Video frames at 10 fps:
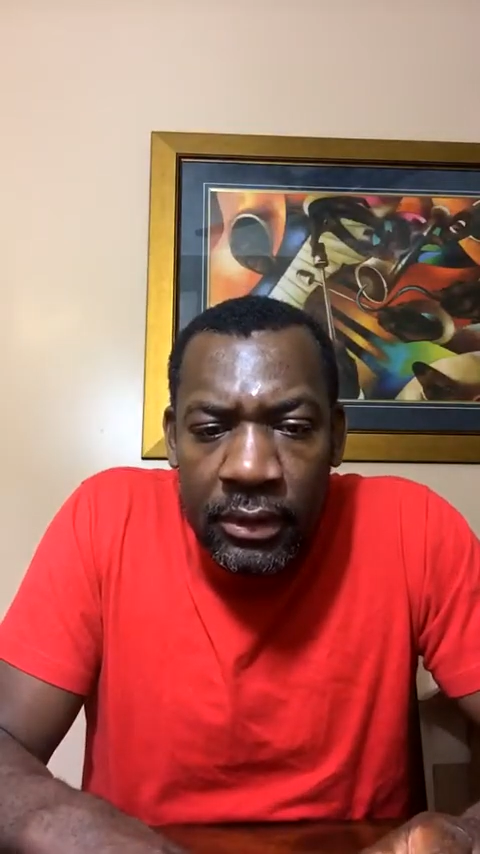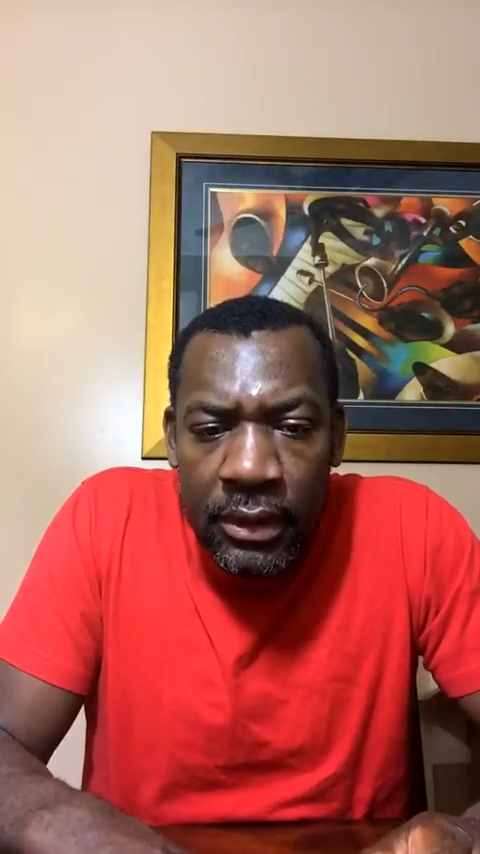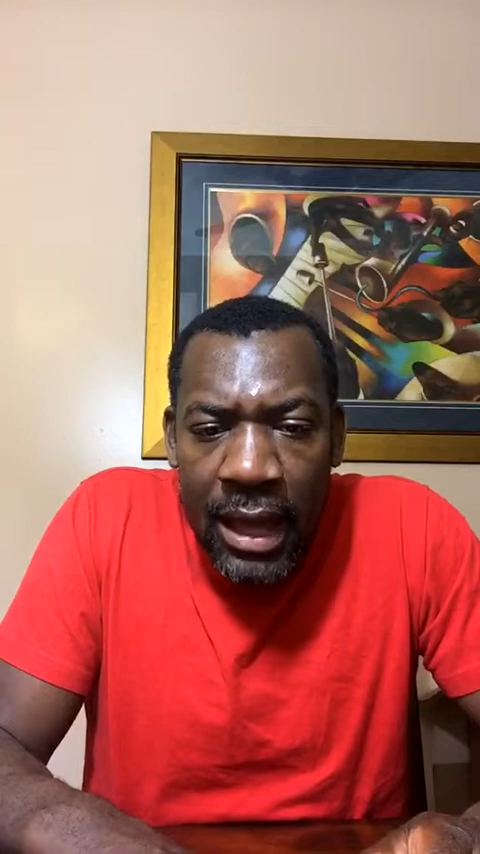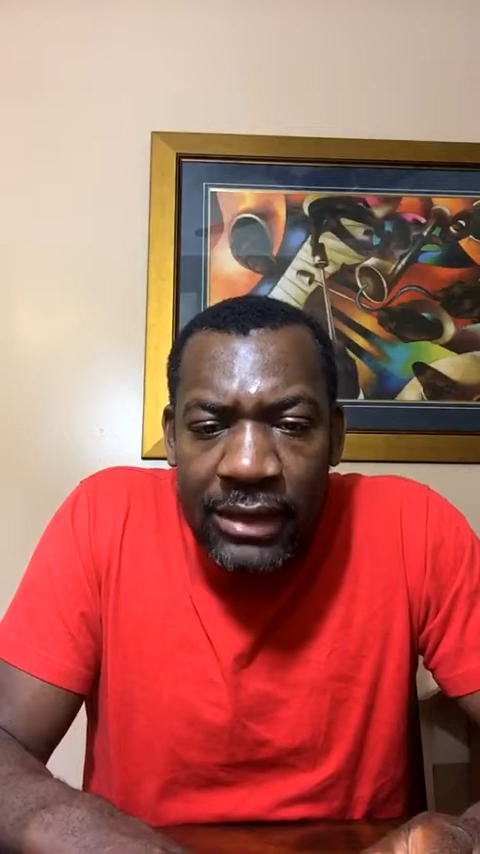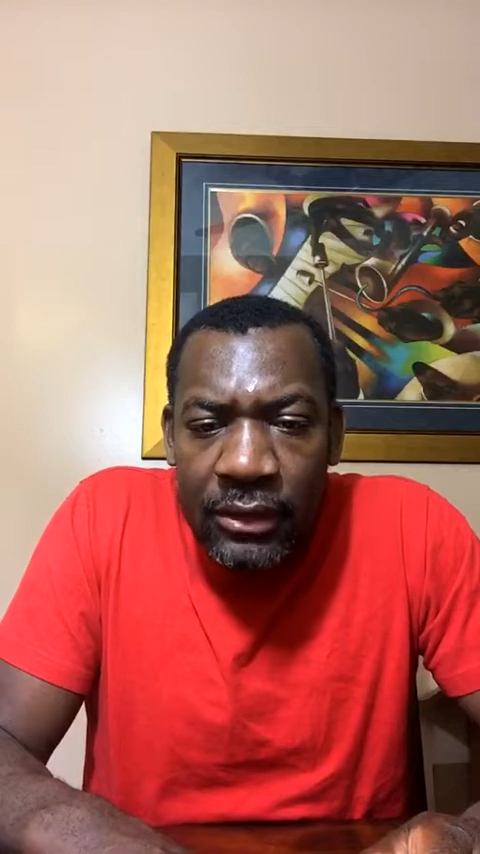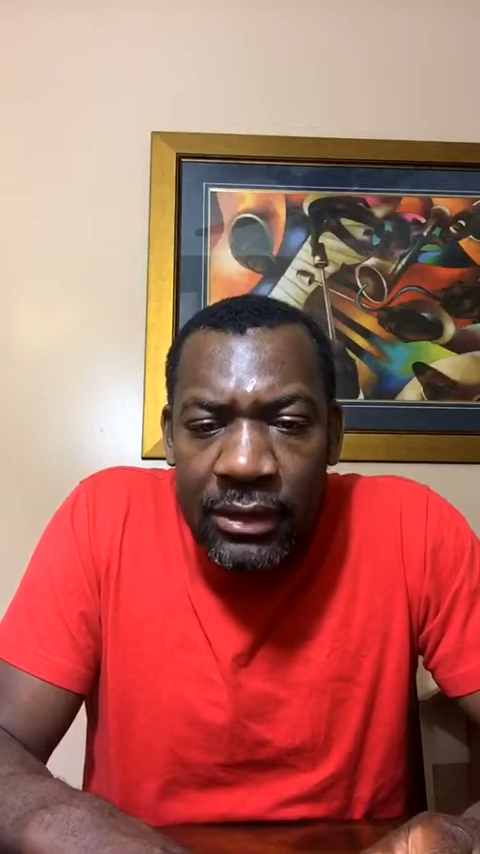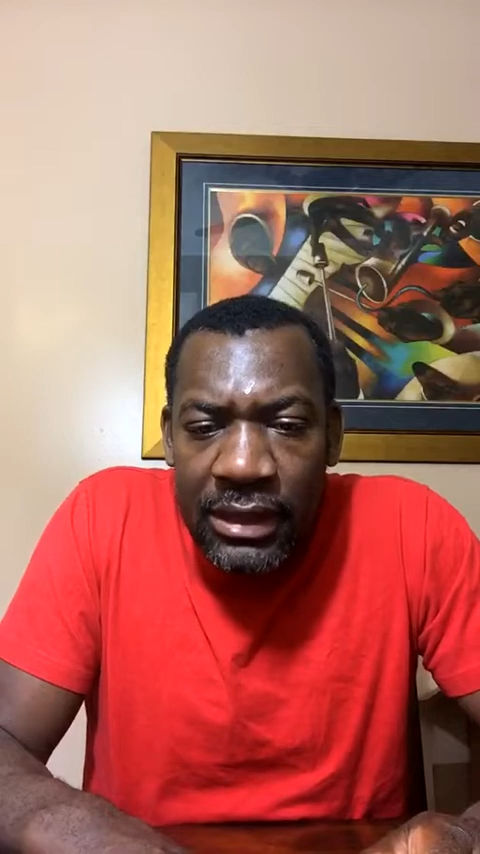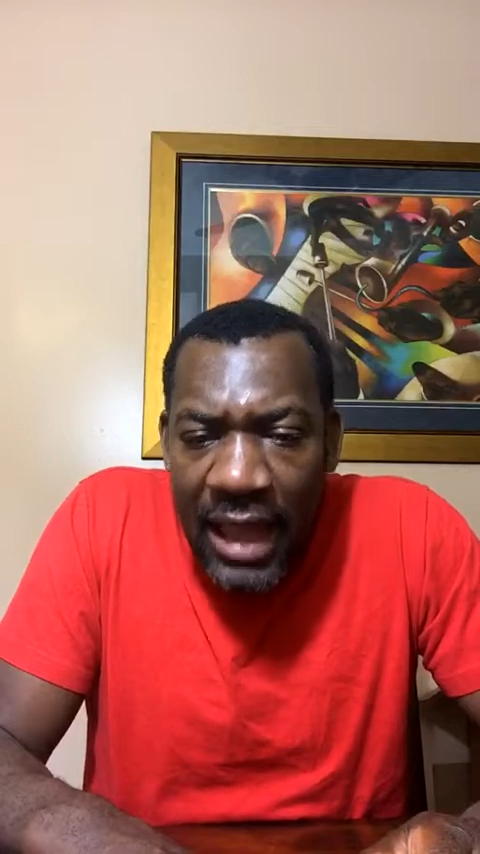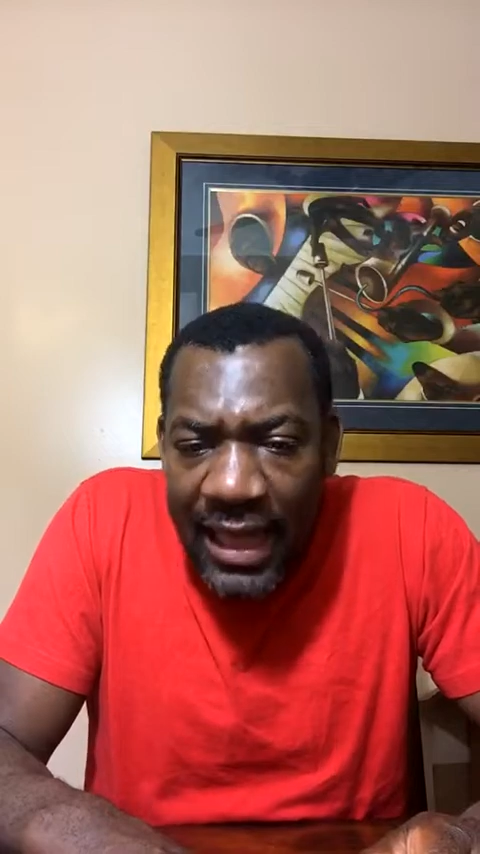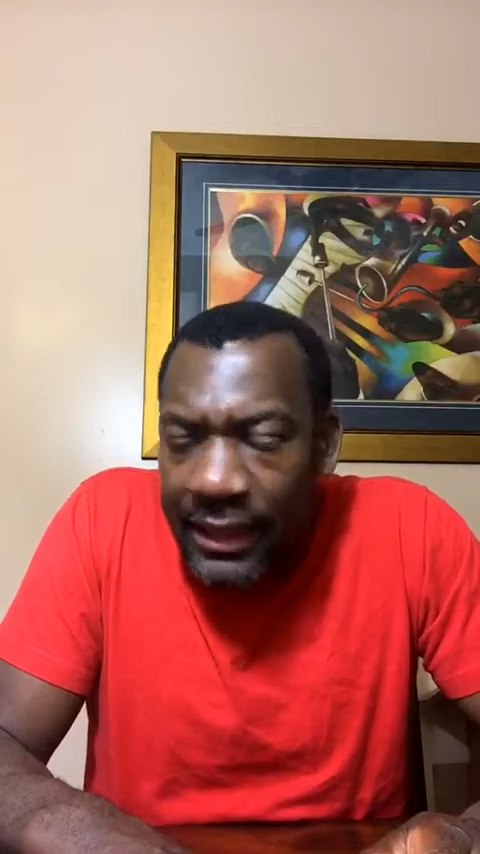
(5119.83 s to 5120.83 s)
I don't
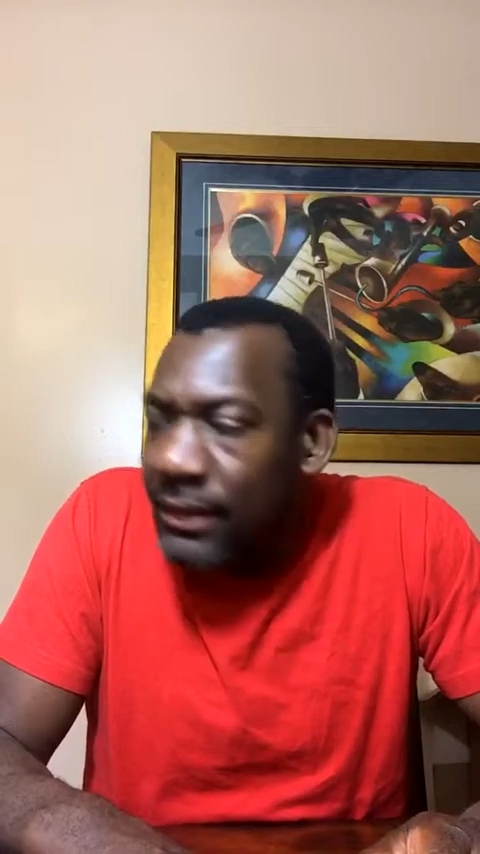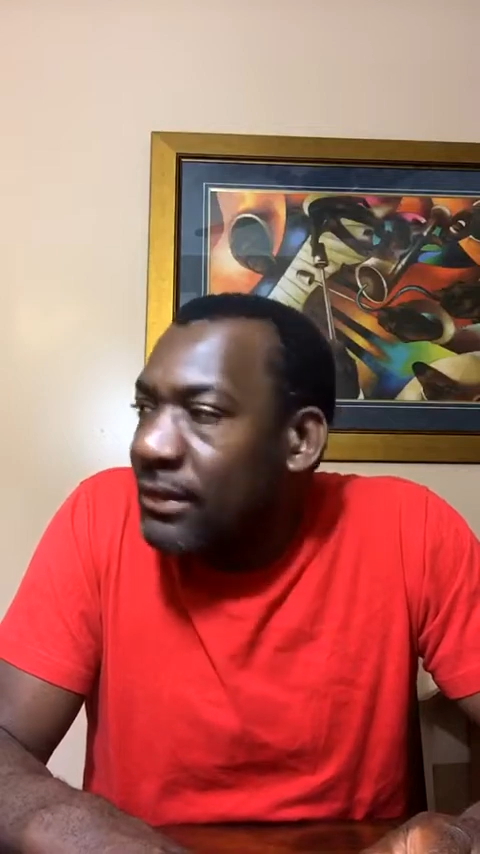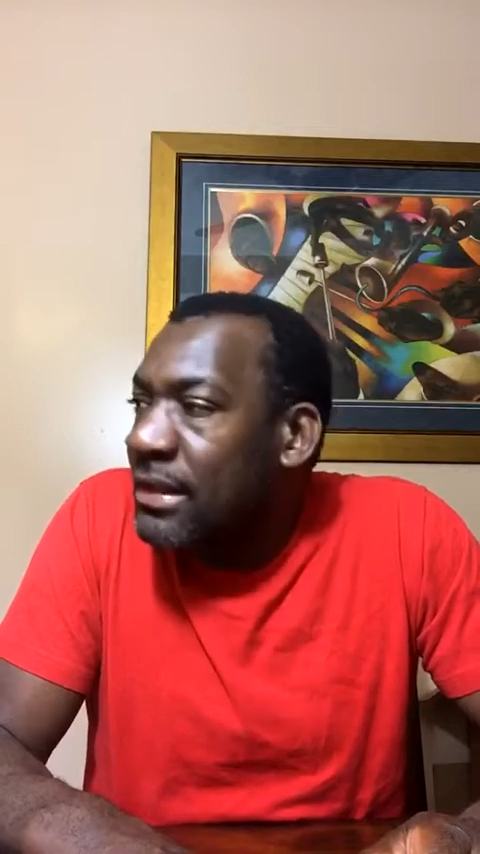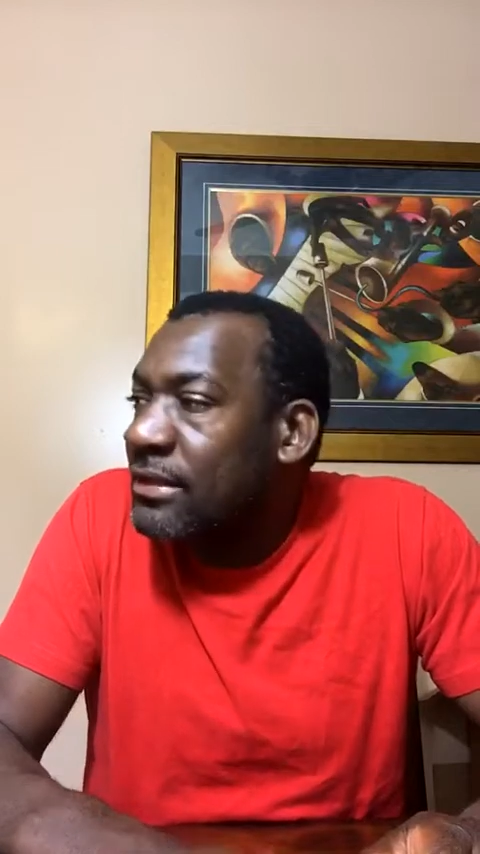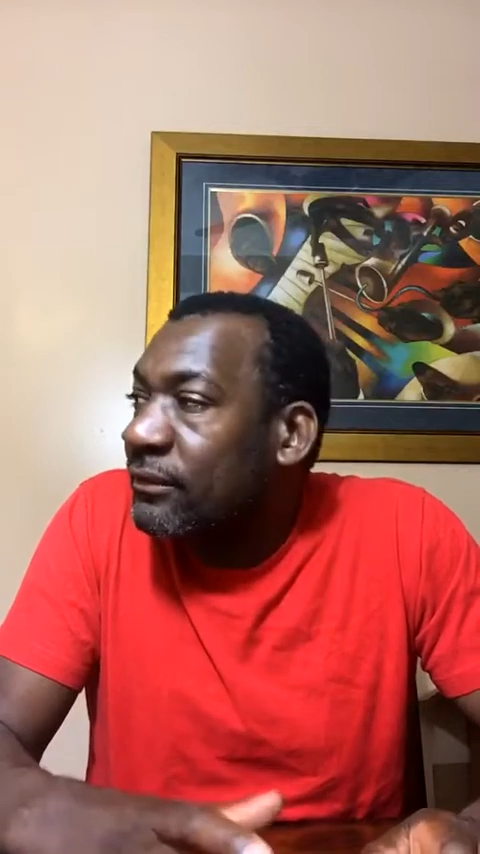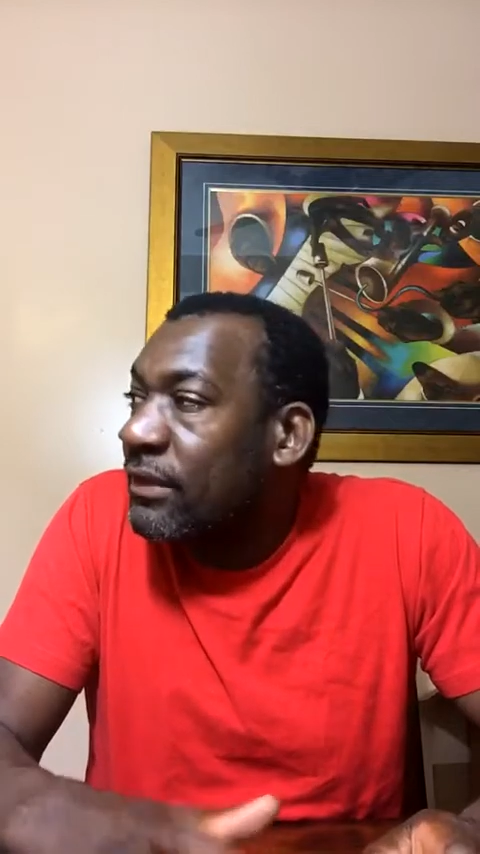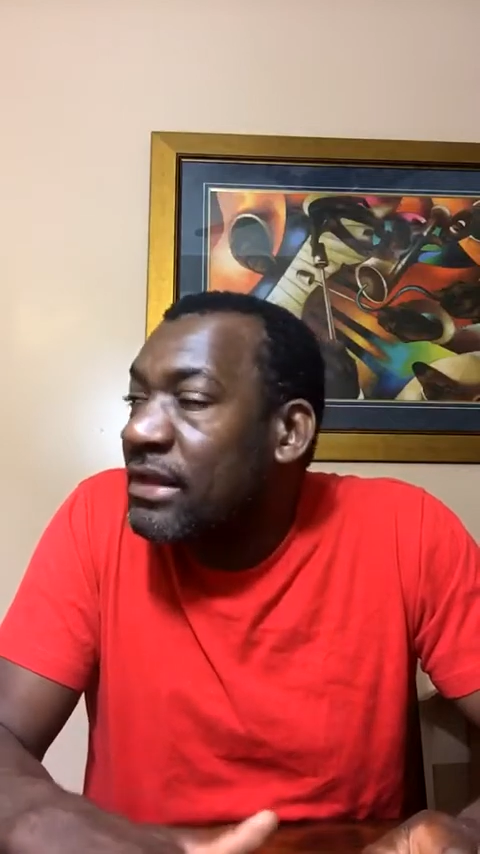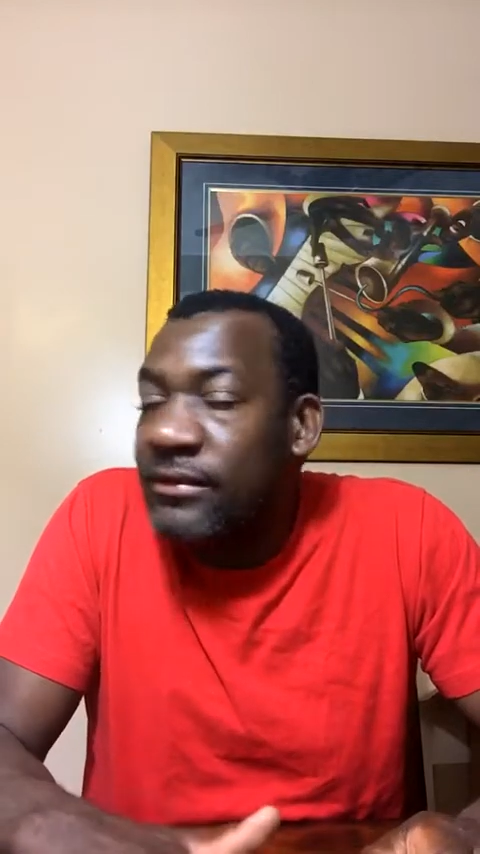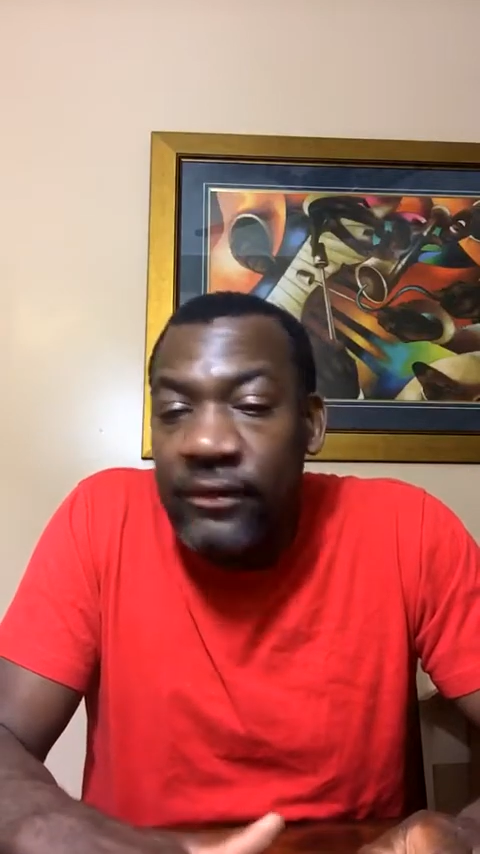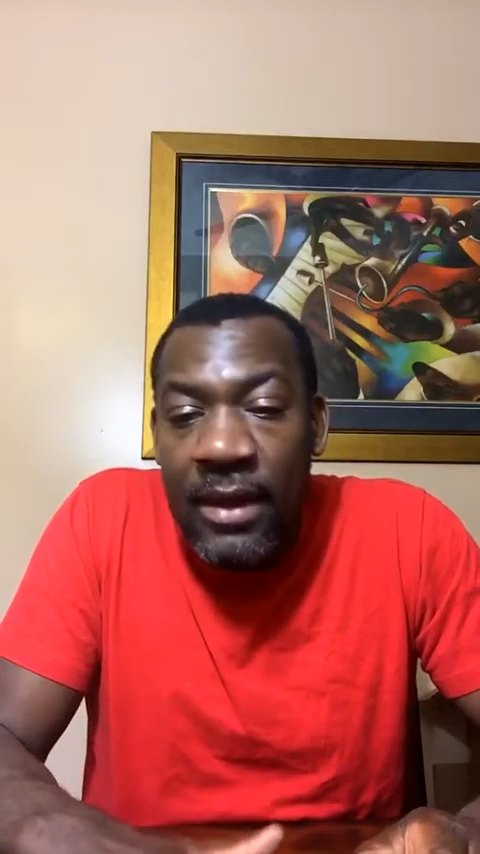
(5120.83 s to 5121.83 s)
like this
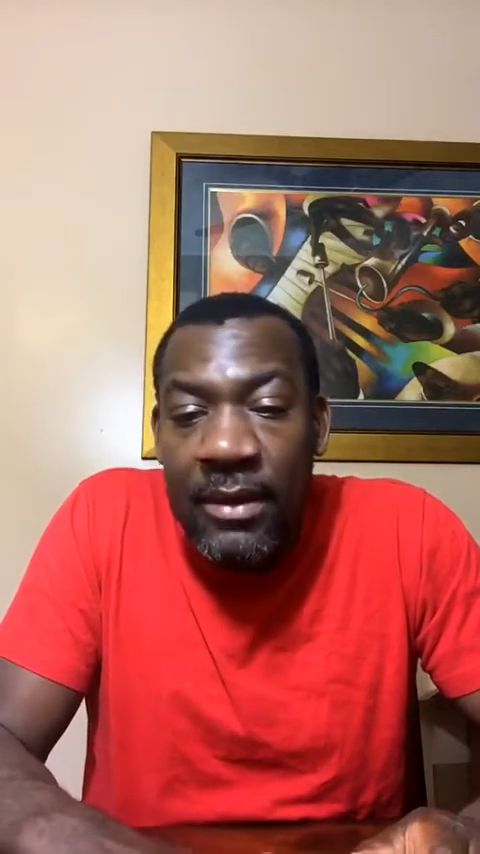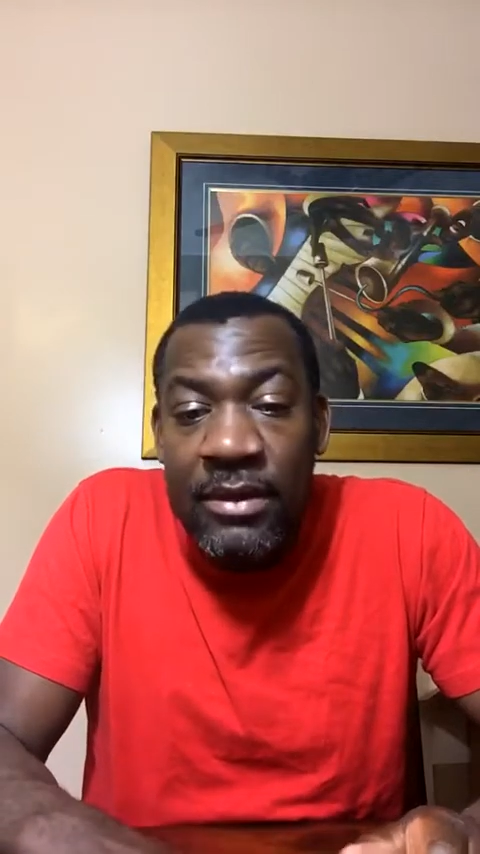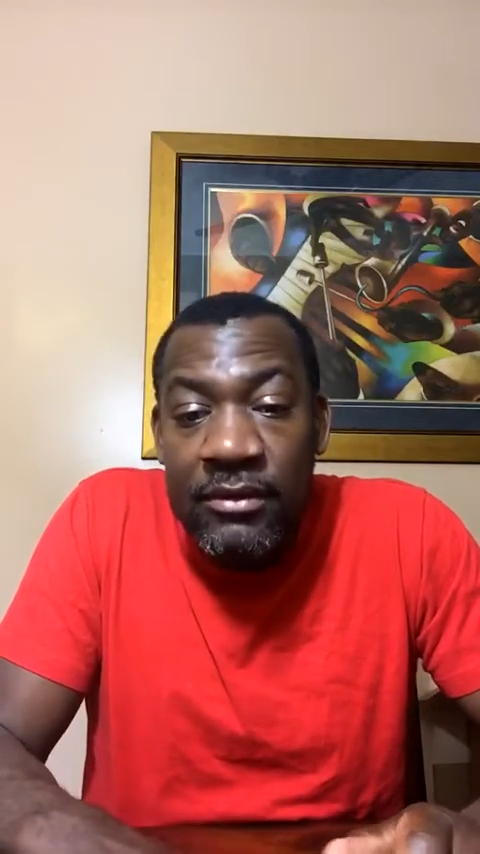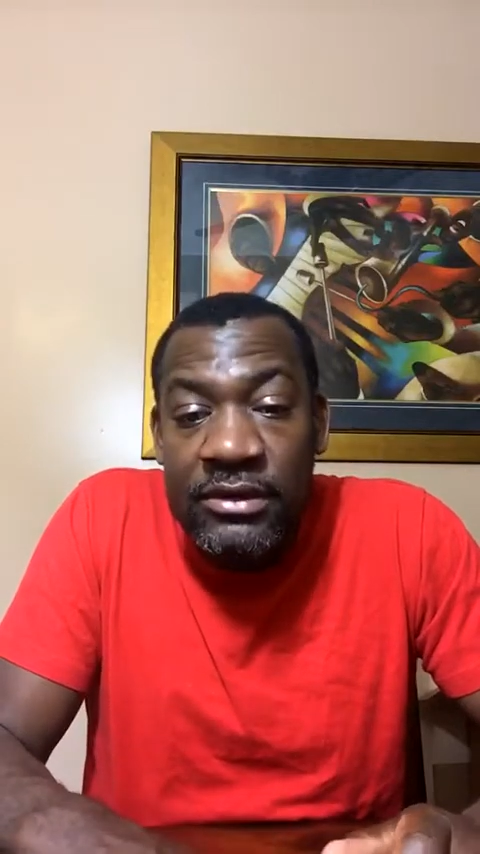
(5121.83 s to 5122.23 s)
farmer behavior.